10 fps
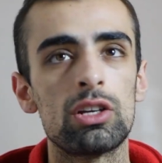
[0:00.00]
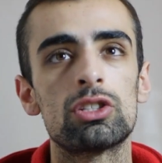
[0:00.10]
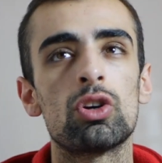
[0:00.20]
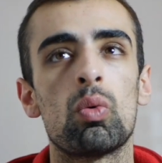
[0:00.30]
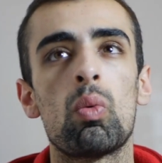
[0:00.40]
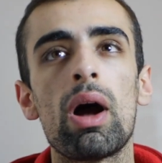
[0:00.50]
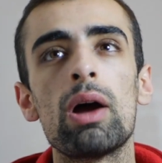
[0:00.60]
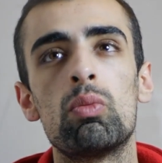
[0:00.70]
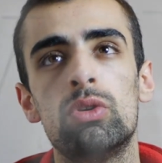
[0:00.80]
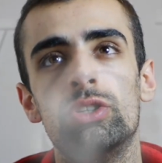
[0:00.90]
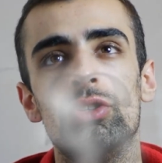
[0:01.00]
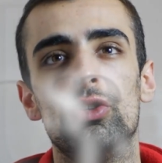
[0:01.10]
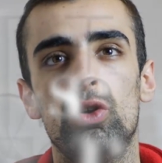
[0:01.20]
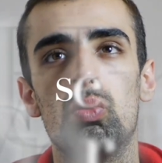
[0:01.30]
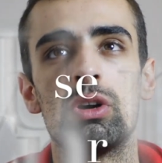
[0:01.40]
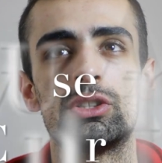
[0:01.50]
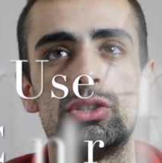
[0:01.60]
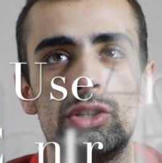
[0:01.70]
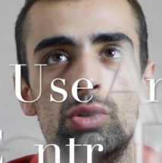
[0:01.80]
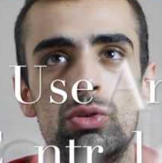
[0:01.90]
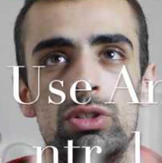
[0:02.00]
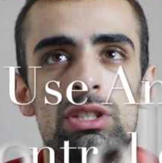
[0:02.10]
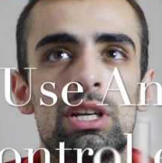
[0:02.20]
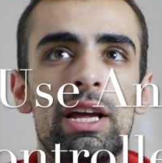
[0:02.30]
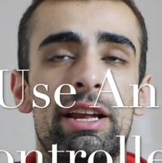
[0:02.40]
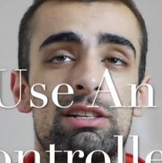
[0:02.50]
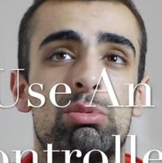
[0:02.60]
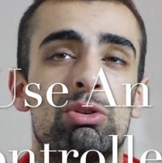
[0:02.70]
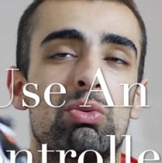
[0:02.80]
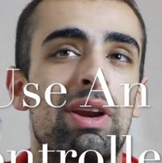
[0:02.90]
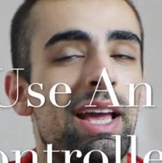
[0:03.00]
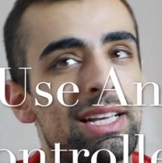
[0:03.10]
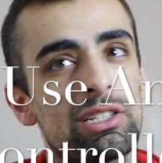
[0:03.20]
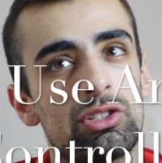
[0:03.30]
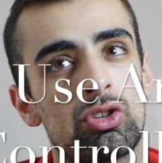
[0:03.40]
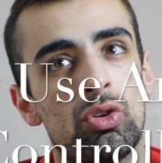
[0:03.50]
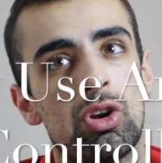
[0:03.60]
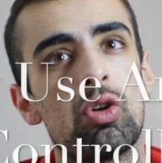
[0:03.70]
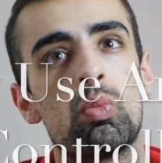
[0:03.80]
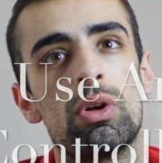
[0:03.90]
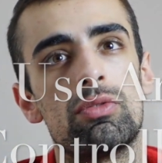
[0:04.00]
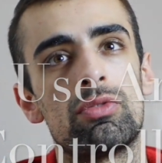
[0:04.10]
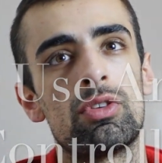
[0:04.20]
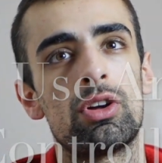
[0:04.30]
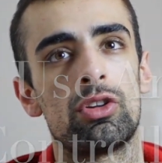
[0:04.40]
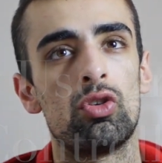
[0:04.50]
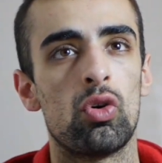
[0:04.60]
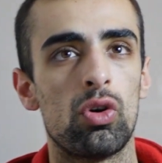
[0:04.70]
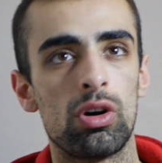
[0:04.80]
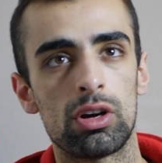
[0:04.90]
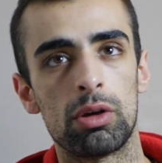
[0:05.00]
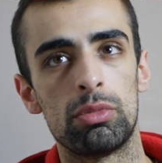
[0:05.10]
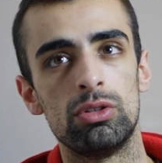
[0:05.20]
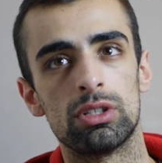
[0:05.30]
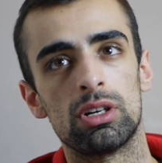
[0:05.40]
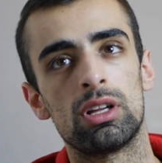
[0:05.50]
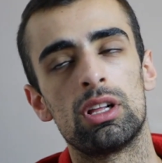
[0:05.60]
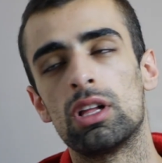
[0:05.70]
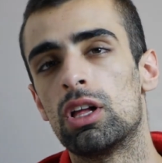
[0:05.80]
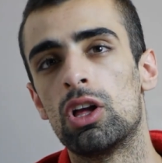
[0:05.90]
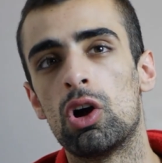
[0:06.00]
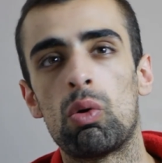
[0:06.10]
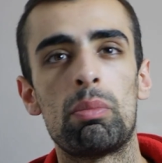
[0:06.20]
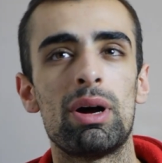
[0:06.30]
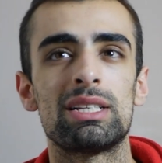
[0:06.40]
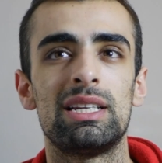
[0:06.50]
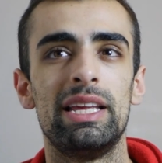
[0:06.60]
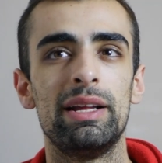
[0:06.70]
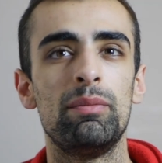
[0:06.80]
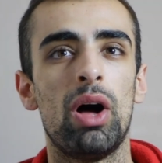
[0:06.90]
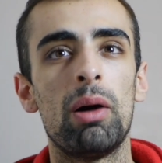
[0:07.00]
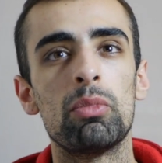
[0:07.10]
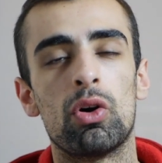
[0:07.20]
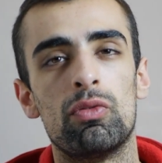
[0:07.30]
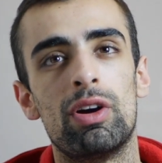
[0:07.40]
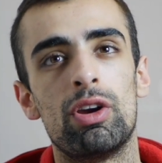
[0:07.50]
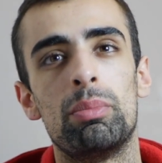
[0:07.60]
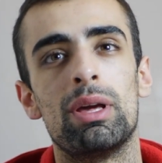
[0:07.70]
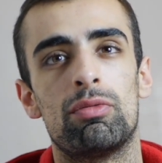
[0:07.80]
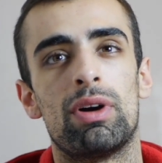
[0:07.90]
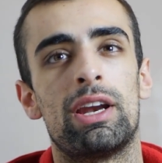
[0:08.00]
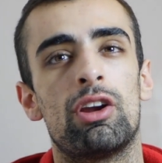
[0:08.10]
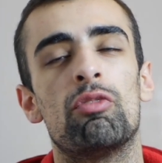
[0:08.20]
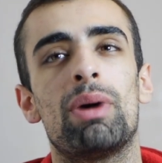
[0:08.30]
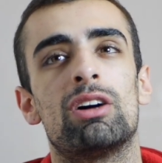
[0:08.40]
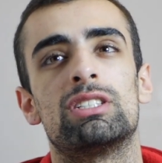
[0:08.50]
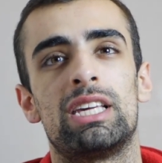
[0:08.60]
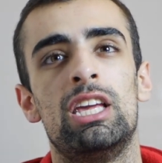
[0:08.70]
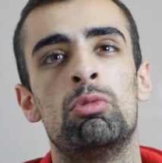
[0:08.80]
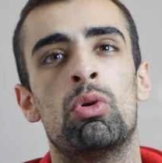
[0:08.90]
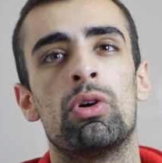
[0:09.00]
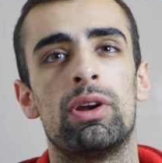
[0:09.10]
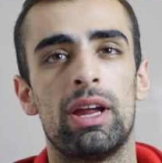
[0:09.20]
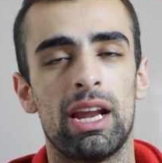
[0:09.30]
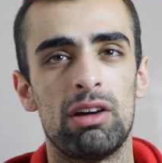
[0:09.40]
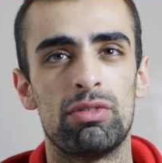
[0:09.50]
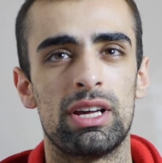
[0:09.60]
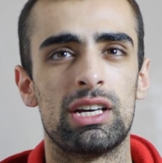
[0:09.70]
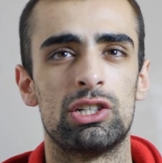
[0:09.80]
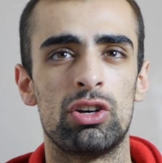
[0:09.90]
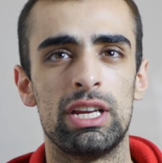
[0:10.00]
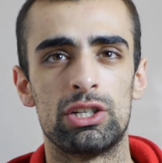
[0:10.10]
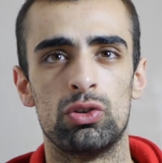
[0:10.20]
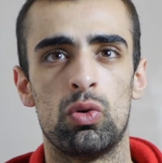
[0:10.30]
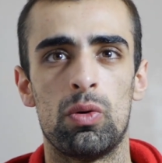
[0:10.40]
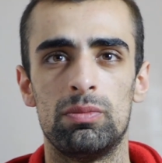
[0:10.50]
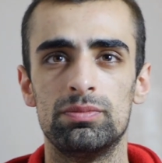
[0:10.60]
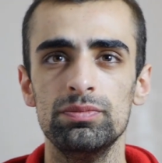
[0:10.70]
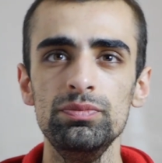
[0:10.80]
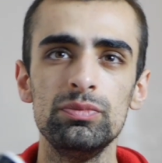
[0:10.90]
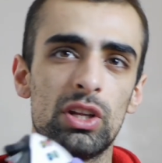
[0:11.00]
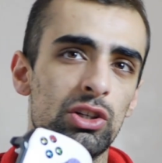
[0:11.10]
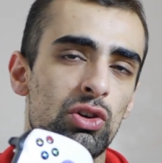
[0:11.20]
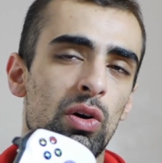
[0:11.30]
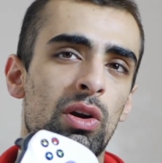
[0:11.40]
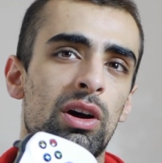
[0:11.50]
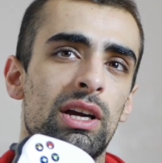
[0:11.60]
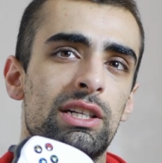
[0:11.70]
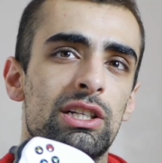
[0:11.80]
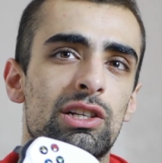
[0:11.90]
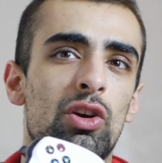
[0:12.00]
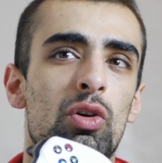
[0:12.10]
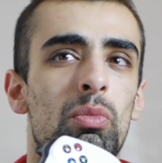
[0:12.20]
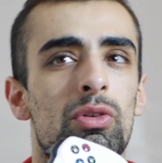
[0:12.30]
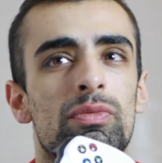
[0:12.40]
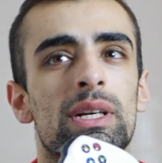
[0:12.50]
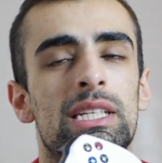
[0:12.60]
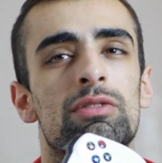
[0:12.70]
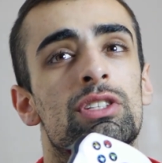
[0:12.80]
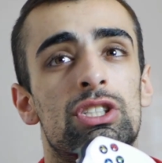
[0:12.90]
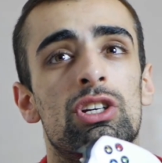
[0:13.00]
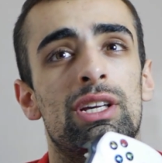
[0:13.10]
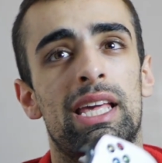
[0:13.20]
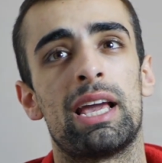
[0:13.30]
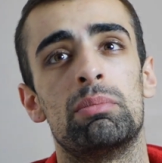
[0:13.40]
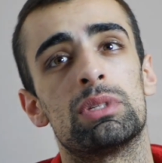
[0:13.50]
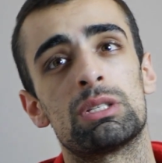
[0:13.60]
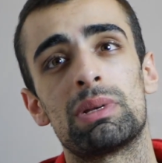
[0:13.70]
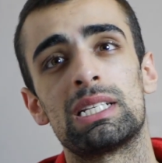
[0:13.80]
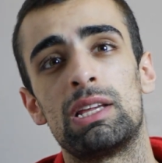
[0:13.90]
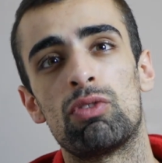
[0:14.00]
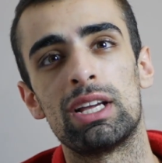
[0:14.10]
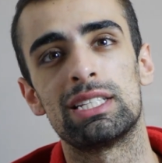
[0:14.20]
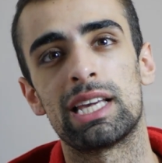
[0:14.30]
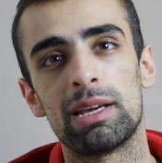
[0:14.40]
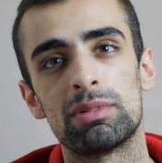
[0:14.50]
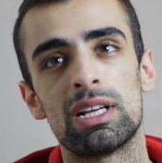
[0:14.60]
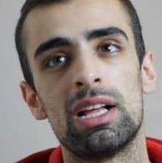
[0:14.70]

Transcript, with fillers: so why would you want to use an Xbox One S controller with your computer well personally I'm not a very big fan of mouse and keyboard and I think a traditional controller is just a lot more effective in certain games especially racing games